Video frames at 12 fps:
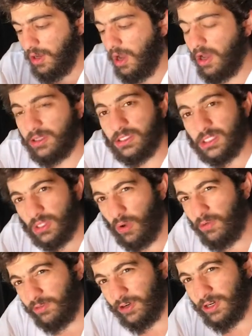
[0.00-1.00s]

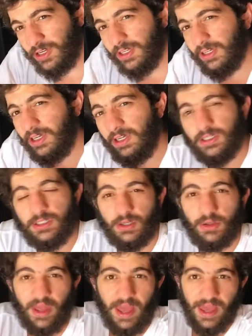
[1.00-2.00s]
unsulfured,
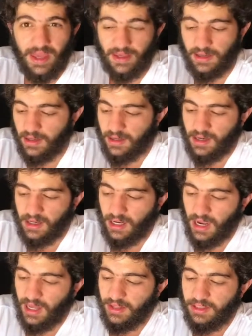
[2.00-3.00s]
so that
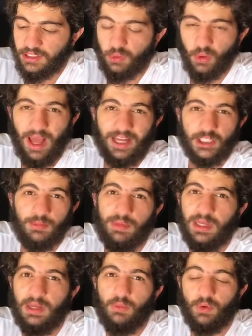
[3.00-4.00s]
this will actually
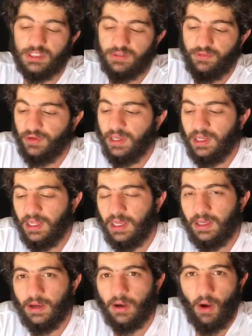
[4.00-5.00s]
be what's
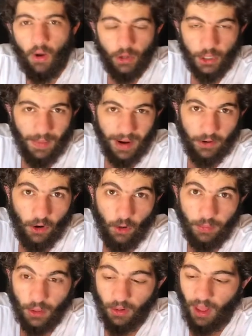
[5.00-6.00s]
feeding all your
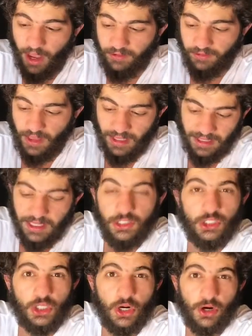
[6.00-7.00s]
microbial life. They
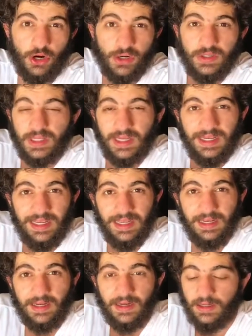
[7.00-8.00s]
need sugars, they
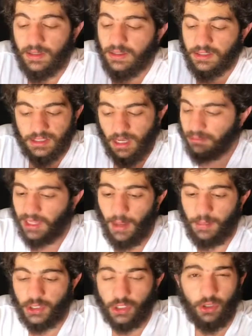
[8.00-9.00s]
need some
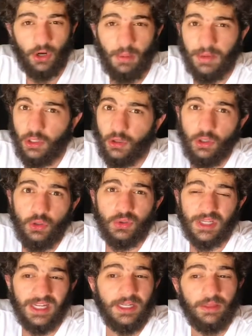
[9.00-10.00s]
type of sugar. I mean, you can
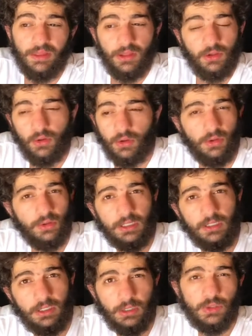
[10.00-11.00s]
use anything. You can
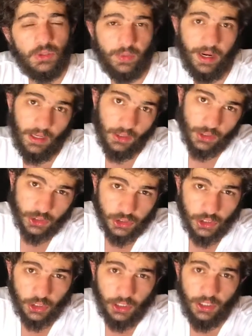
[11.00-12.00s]
literally use regular
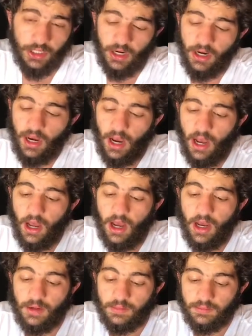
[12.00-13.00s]
sugar,
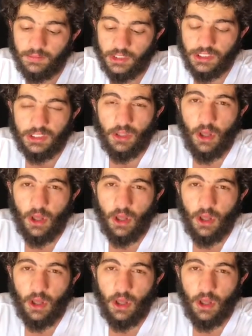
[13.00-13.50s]
just as